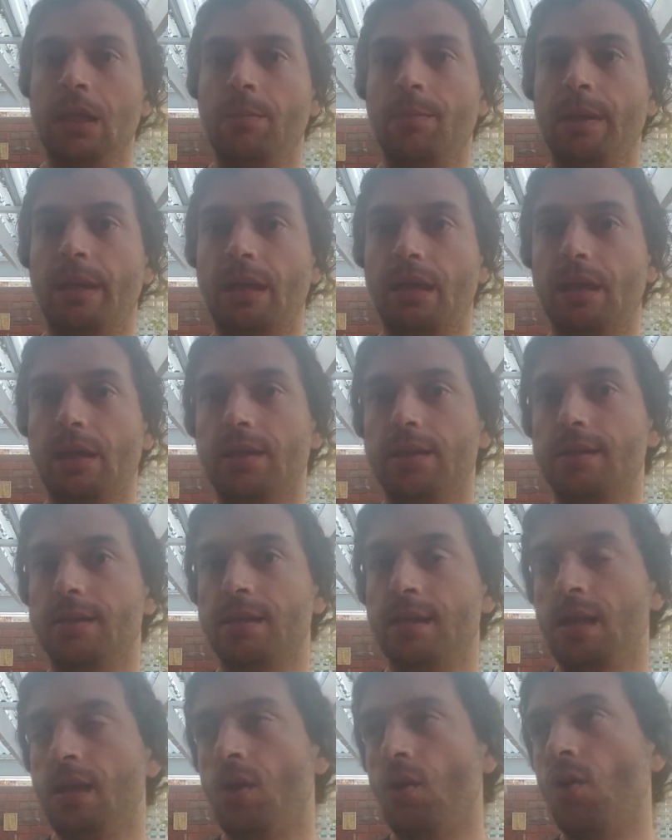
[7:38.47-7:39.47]
because
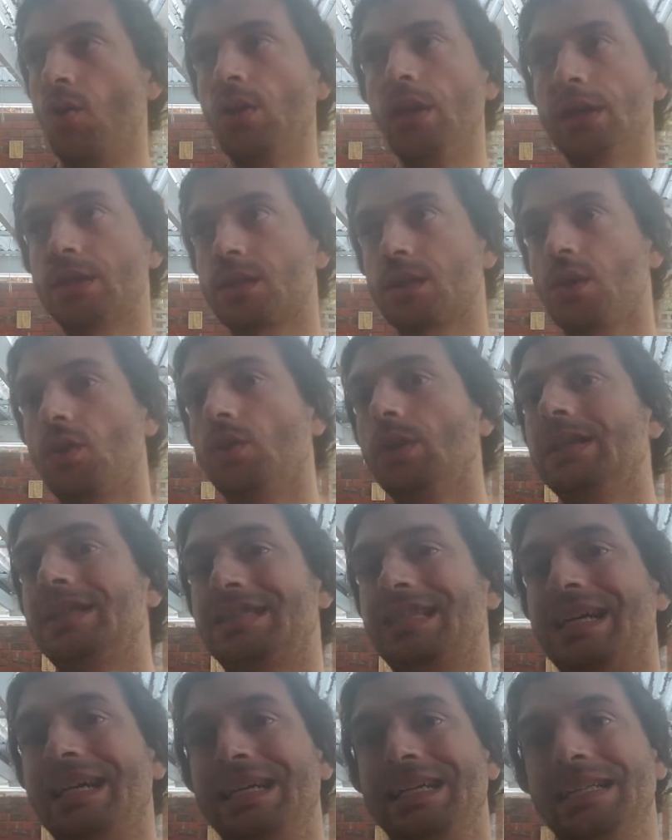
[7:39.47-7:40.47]
all it
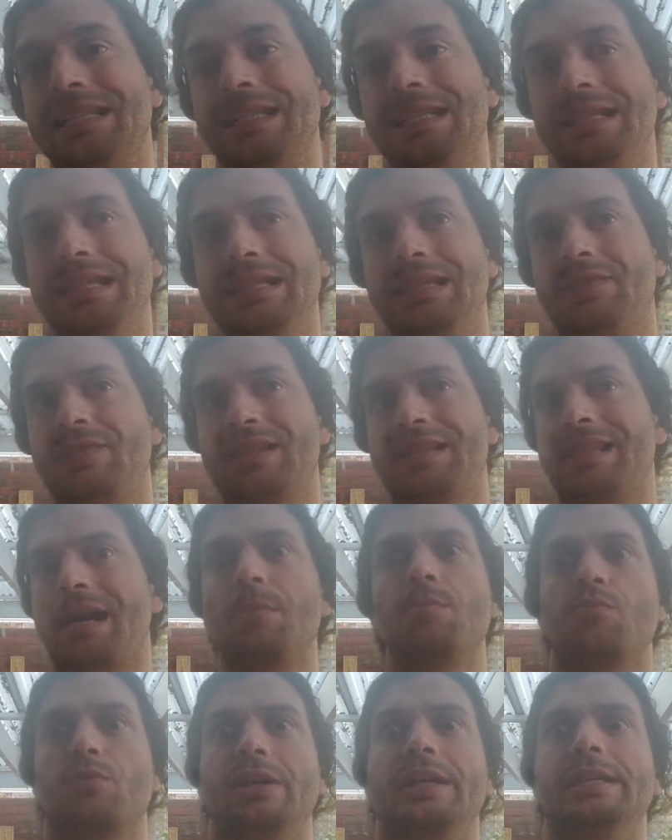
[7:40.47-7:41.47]
does is, for
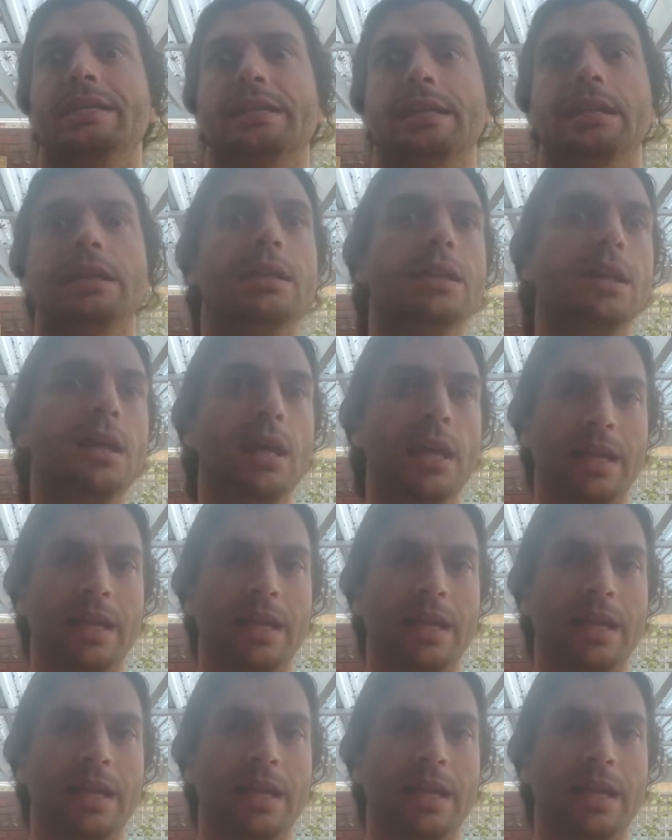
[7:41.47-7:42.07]
some reason,